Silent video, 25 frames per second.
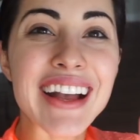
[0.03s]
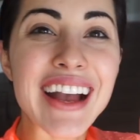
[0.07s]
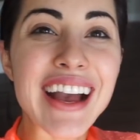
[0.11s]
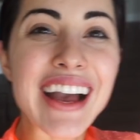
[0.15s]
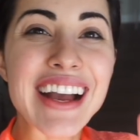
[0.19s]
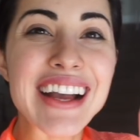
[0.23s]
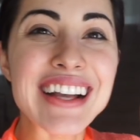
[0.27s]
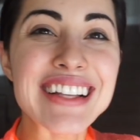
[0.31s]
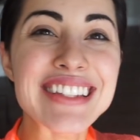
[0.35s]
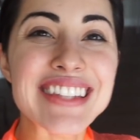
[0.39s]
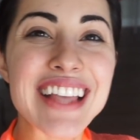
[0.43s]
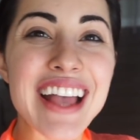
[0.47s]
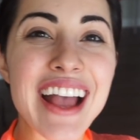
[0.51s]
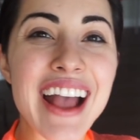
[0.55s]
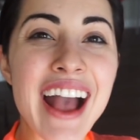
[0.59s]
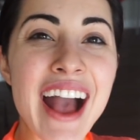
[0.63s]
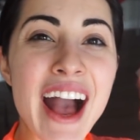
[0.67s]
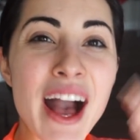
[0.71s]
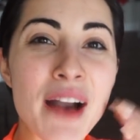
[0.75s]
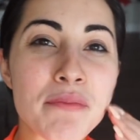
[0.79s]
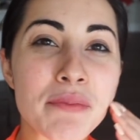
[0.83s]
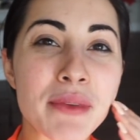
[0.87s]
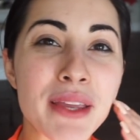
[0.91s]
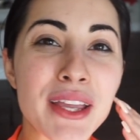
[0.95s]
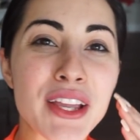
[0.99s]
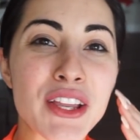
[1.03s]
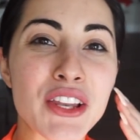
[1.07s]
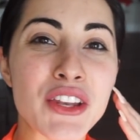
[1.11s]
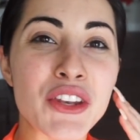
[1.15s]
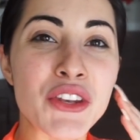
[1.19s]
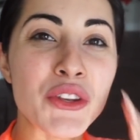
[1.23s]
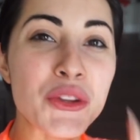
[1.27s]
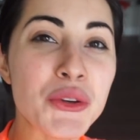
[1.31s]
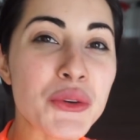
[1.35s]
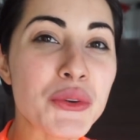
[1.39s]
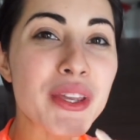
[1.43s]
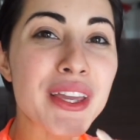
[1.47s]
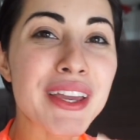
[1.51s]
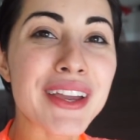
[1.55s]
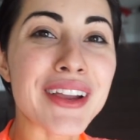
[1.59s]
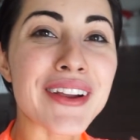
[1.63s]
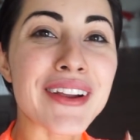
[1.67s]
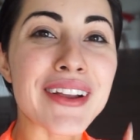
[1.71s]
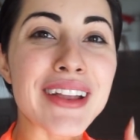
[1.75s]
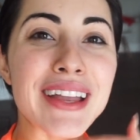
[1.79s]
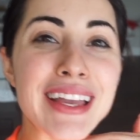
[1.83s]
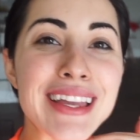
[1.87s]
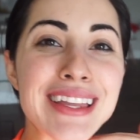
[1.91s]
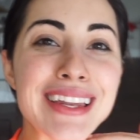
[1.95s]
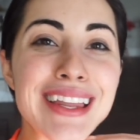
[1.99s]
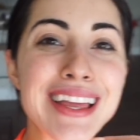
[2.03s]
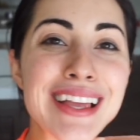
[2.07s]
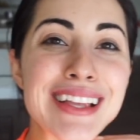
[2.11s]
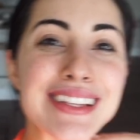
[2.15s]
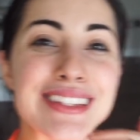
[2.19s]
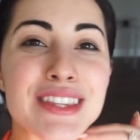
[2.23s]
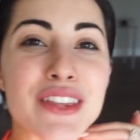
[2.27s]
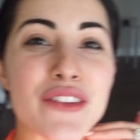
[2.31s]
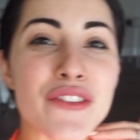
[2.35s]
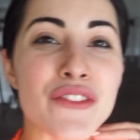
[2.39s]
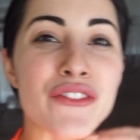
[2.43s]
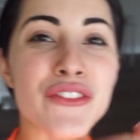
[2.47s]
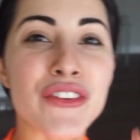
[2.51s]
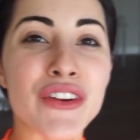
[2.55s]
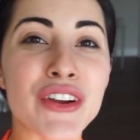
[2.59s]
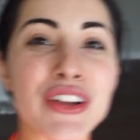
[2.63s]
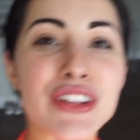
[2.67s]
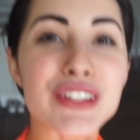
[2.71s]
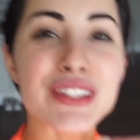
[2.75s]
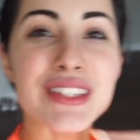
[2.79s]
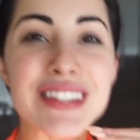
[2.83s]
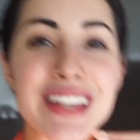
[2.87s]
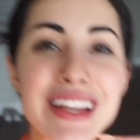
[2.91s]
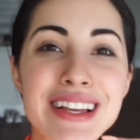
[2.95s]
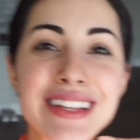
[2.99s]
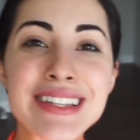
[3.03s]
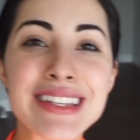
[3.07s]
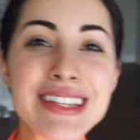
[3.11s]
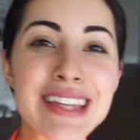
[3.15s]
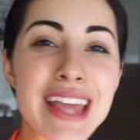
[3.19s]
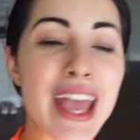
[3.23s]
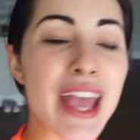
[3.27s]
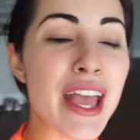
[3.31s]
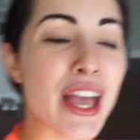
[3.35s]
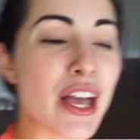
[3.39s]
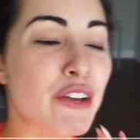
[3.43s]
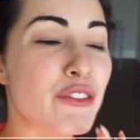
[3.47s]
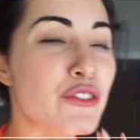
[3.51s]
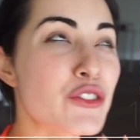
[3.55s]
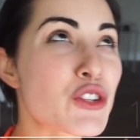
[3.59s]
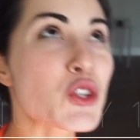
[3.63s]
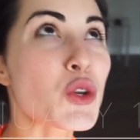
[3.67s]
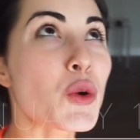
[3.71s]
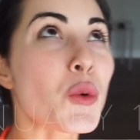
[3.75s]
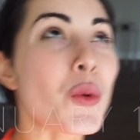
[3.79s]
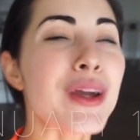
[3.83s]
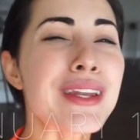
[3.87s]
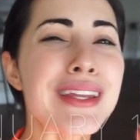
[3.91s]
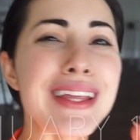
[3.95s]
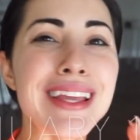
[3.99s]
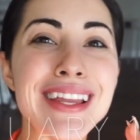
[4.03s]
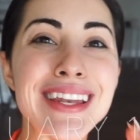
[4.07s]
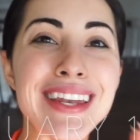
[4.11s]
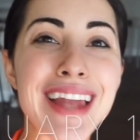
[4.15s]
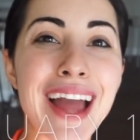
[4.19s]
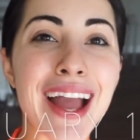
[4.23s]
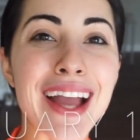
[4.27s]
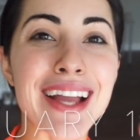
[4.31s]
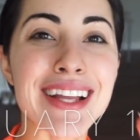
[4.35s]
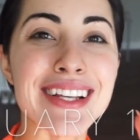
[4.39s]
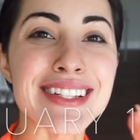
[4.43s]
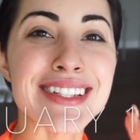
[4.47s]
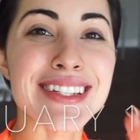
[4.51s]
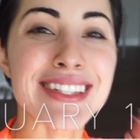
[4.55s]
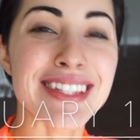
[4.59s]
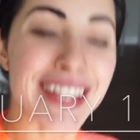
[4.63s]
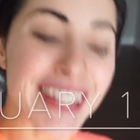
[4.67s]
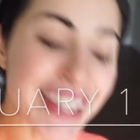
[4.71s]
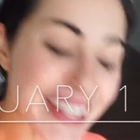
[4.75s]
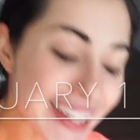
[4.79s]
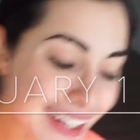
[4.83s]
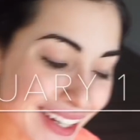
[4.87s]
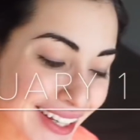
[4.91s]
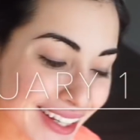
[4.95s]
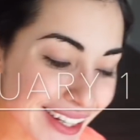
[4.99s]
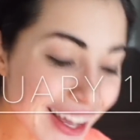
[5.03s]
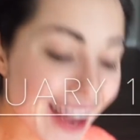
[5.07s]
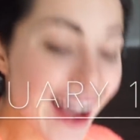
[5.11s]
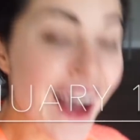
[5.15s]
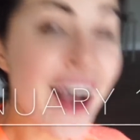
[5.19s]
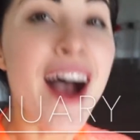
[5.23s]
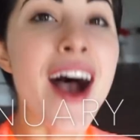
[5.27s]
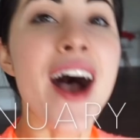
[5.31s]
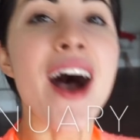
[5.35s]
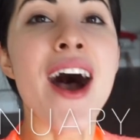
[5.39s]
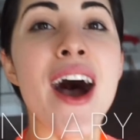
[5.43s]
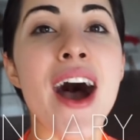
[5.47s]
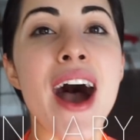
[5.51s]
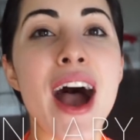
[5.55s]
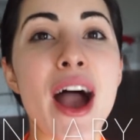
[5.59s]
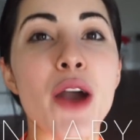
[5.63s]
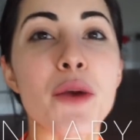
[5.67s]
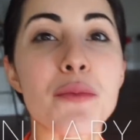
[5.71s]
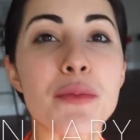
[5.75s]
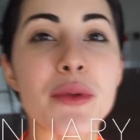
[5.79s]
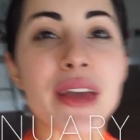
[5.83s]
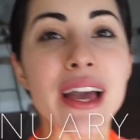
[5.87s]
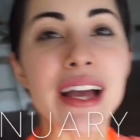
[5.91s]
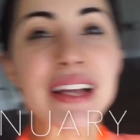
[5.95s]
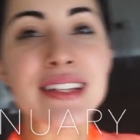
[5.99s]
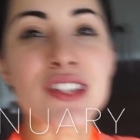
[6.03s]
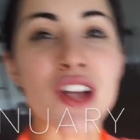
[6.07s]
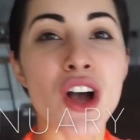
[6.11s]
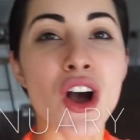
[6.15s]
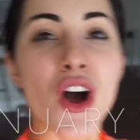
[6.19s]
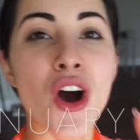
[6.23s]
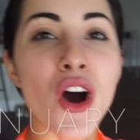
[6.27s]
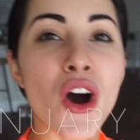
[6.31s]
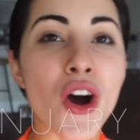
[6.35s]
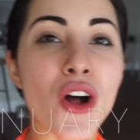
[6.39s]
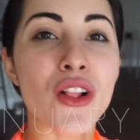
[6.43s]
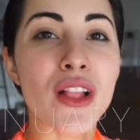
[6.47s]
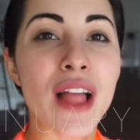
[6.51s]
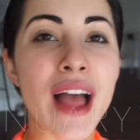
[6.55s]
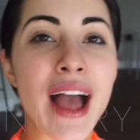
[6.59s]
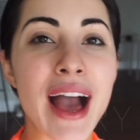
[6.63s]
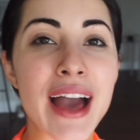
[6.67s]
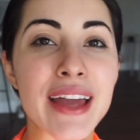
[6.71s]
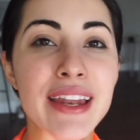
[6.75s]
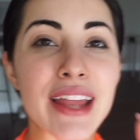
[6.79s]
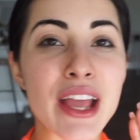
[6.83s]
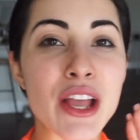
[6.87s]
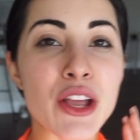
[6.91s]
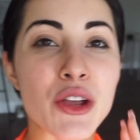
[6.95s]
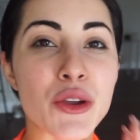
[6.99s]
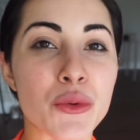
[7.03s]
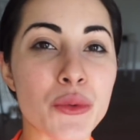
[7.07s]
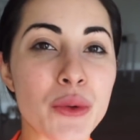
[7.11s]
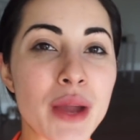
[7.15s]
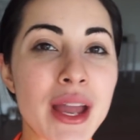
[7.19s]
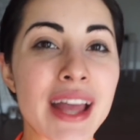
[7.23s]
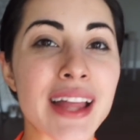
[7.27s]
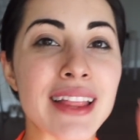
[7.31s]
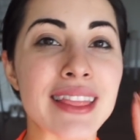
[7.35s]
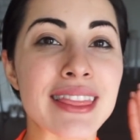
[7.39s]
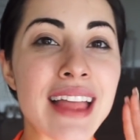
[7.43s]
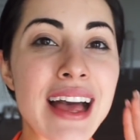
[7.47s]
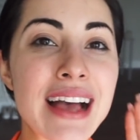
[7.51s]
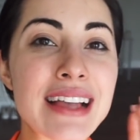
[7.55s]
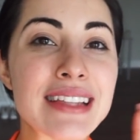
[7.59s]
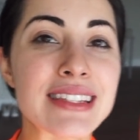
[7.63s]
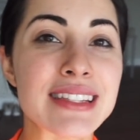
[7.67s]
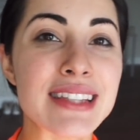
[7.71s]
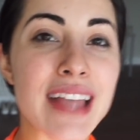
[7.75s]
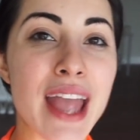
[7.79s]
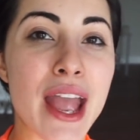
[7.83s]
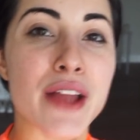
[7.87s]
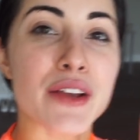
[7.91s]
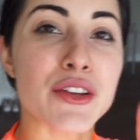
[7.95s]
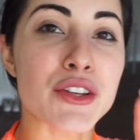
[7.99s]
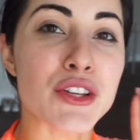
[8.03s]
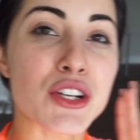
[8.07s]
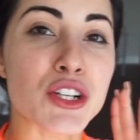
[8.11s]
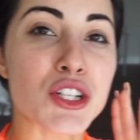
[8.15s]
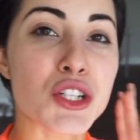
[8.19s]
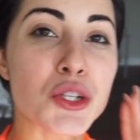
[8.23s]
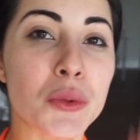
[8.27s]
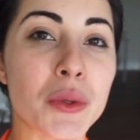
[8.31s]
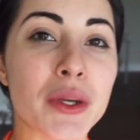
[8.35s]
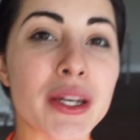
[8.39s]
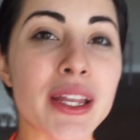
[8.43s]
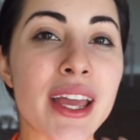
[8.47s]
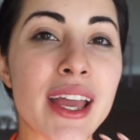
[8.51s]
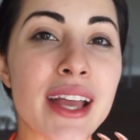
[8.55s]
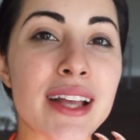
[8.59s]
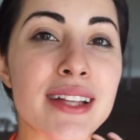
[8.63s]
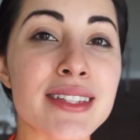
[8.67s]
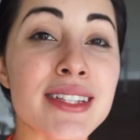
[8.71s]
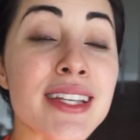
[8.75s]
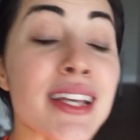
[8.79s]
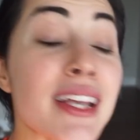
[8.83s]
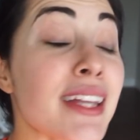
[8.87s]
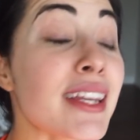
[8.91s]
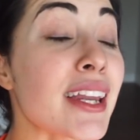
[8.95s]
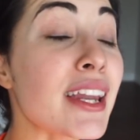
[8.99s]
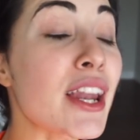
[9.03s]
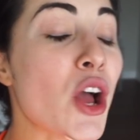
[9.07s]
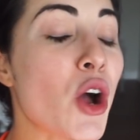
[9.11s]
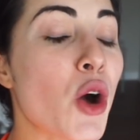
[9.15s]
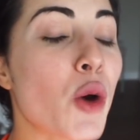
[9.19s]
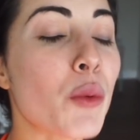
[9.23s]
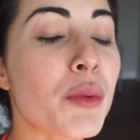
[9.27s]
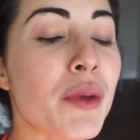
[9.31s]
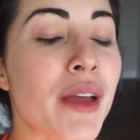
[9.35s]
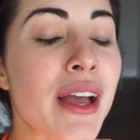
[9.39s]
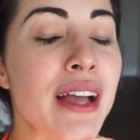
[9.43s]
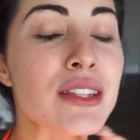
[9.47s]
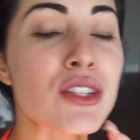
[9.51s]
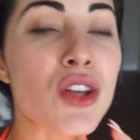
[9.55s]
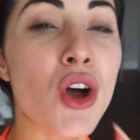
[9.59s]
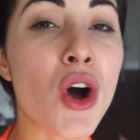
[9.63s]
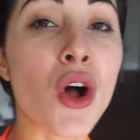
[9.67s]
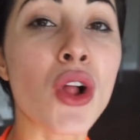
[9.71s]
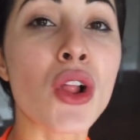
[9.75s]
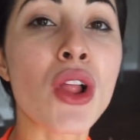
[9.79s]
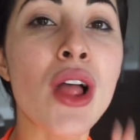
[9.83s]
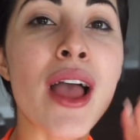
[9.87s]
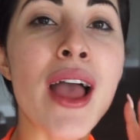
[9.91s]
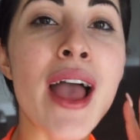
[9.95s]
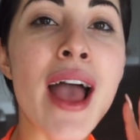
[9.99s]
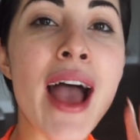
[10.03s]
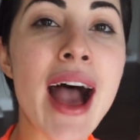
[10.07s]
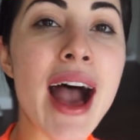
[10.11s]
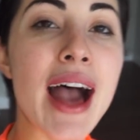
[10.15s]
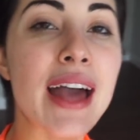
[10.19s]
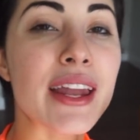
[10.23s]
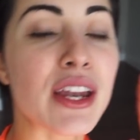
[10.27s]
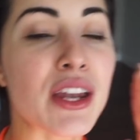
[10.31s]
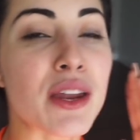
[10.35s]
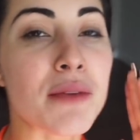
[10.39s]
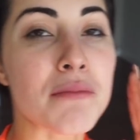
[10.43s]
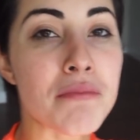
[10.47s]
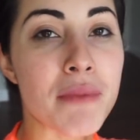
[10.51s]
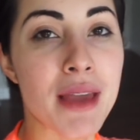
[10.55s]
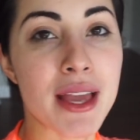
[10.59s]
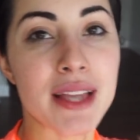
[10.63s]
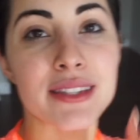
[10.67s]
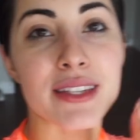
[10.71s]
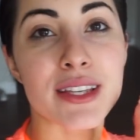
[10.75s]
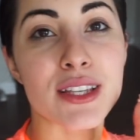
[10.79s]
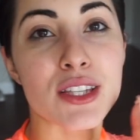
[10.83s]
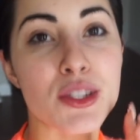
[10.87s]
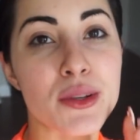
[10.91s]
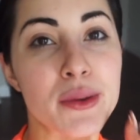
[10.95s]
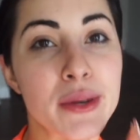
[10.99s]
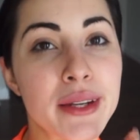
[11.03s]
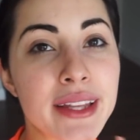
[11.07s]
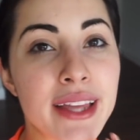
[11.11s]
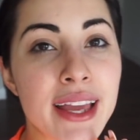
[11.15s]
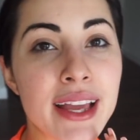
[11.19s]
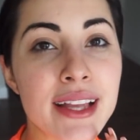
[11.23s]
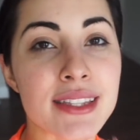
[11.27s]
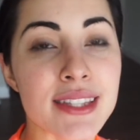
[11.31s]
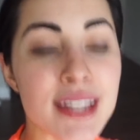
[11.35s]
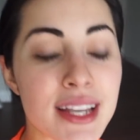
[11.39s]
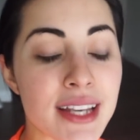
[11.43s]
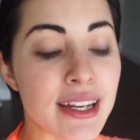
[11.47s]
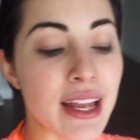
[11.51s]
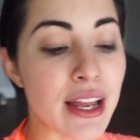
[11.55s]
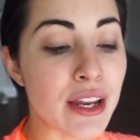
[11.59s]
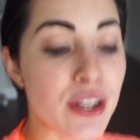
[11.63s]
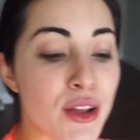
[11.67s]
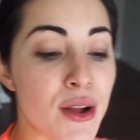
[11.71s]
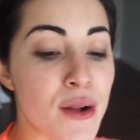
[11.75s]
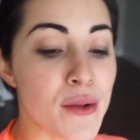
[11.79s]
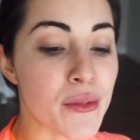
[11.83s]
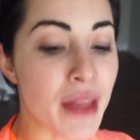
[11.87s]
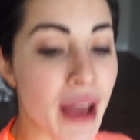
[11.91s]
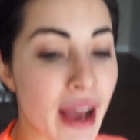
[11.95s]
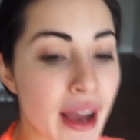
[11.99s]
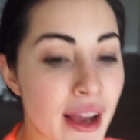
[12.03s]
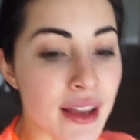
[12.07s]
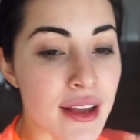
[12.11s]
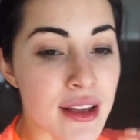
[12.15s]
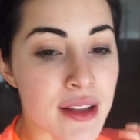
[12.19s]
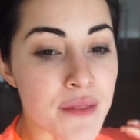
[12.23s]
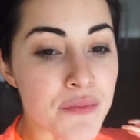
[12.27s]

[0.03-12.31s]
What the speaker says: guys, happy new year. It is the first day of 2019. I hope you guys all had a great last day to your 2018, and I hope you guys all had an amazing 2018. I know that